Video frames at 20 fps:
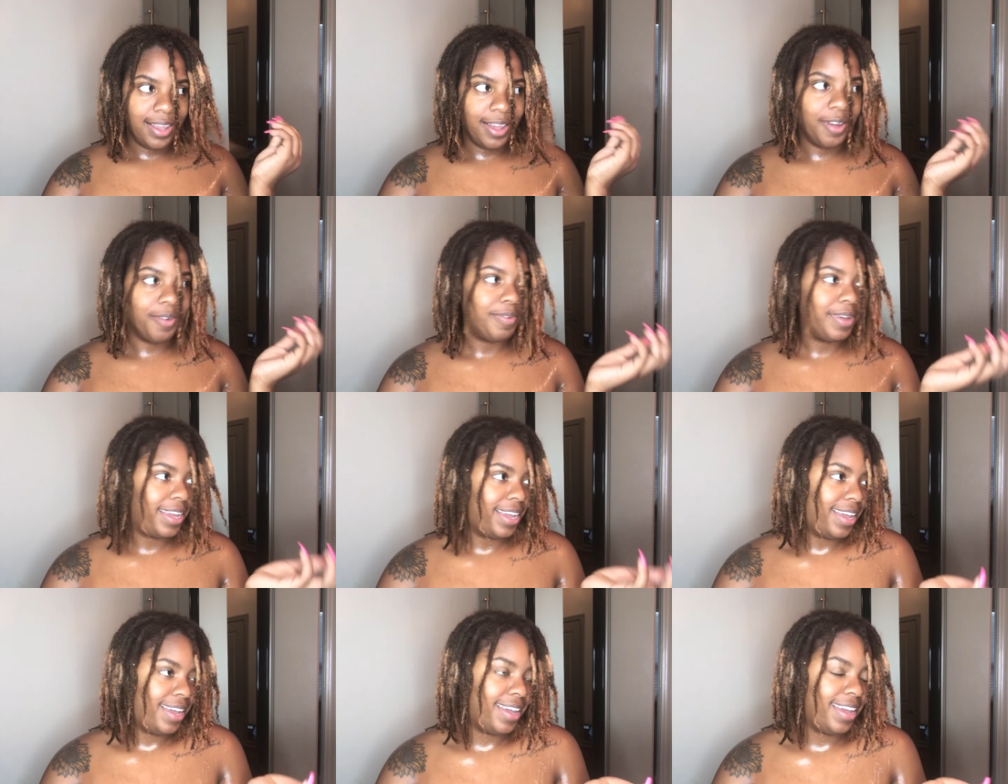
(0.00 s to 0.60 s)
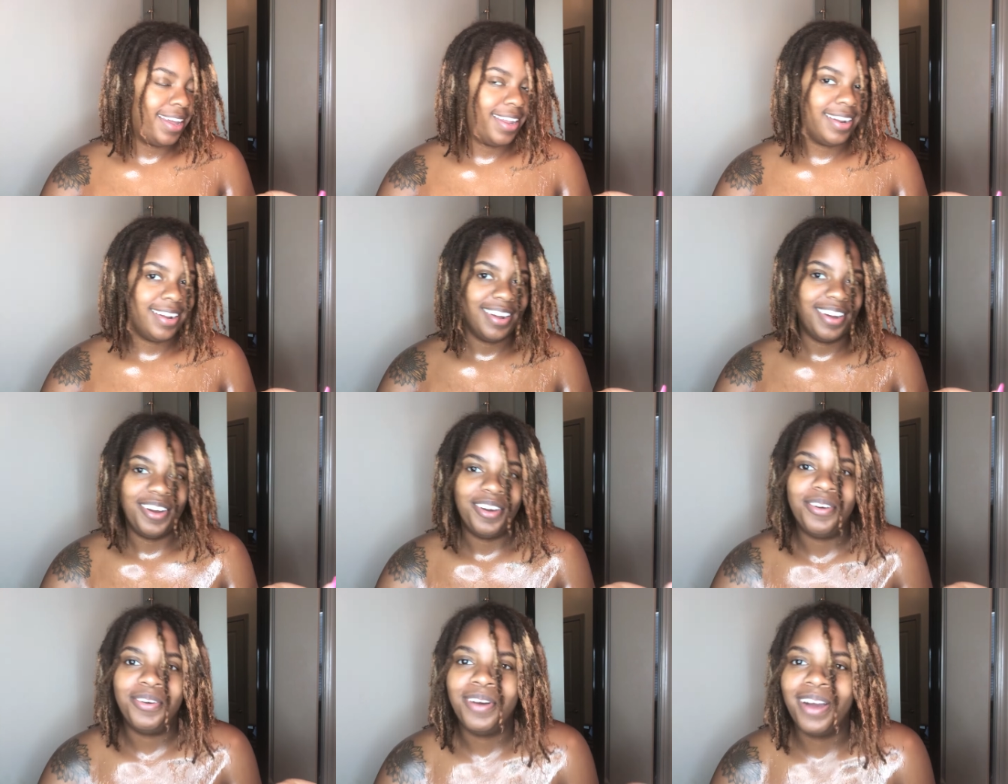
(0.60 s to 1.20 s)
oh my God.
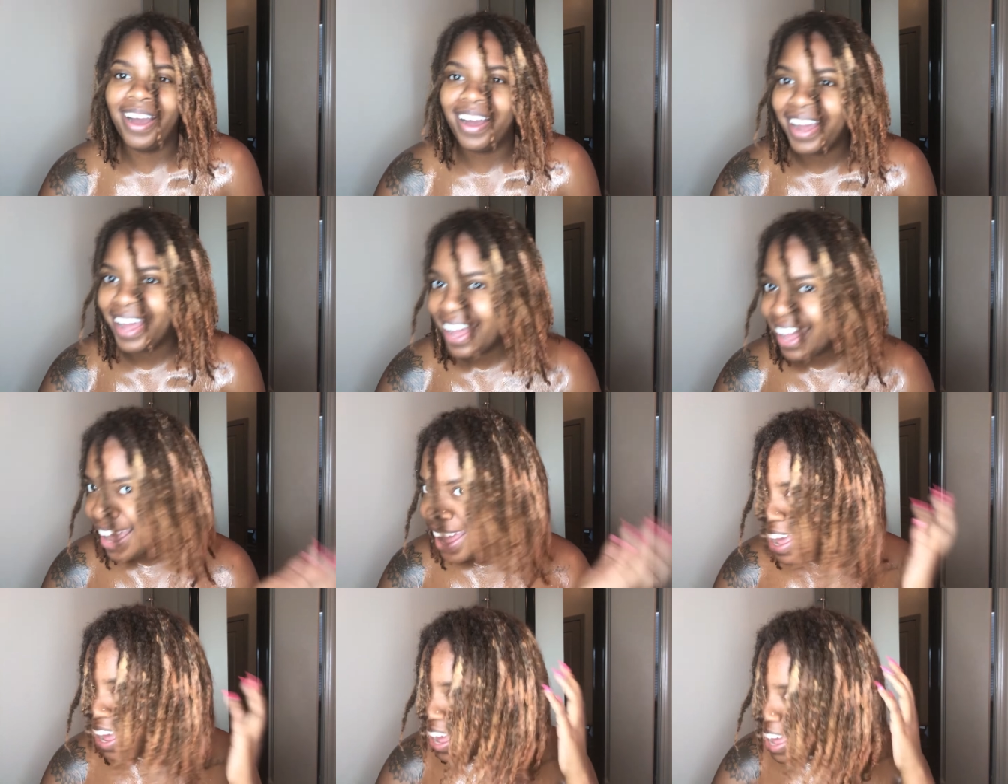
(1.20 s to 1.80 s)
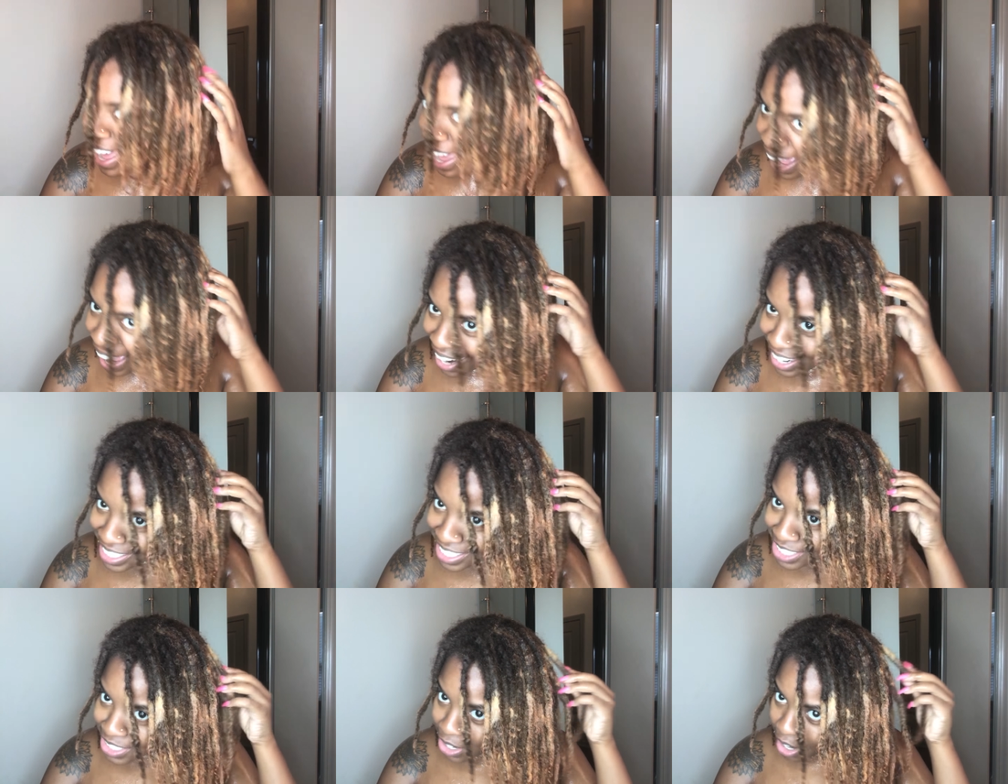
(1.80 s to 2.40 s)
Oh, I
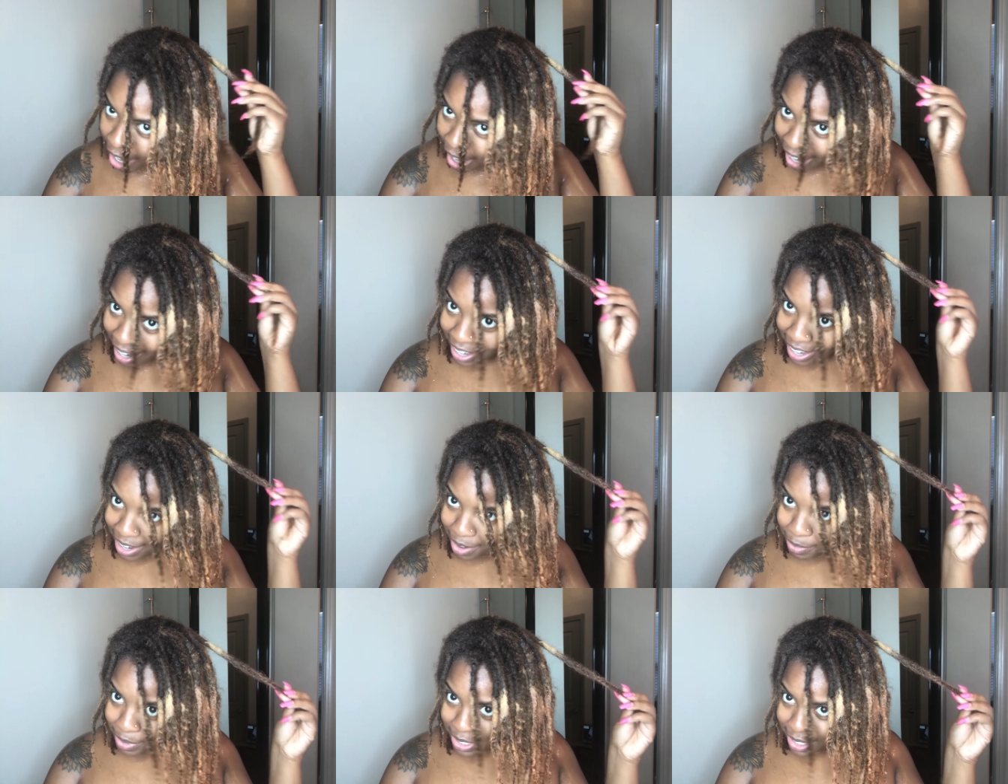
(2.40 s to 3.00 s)
just, I can't